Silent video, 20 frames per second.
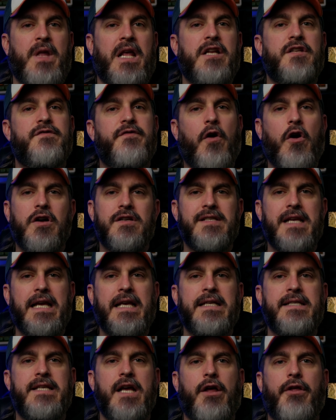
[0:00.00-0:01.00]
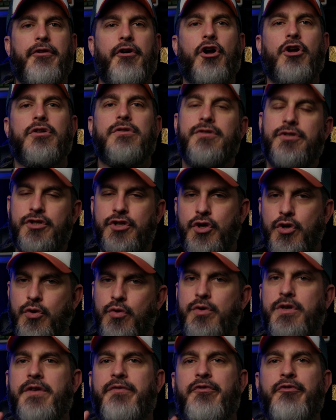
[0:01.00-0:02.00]
And as far as I can tell, there are
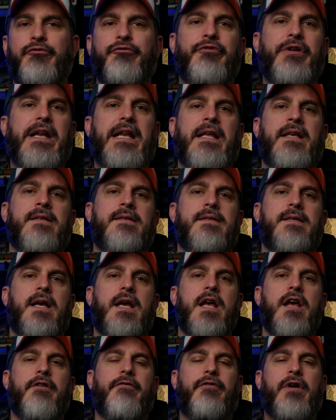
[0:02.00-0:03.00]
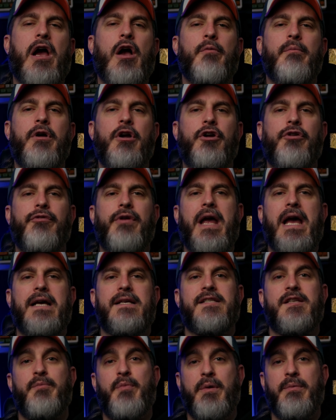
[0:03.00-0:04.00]
two different readings for how Merry
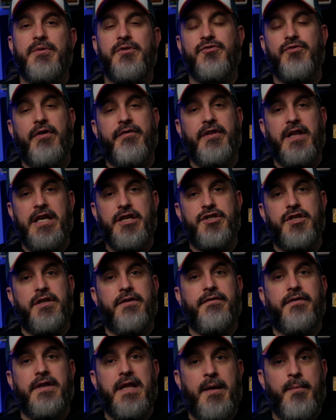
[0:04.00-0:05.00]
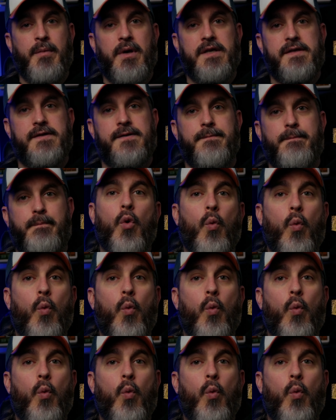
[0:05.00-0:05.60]
reacts to Pippin's revelation of Lembas.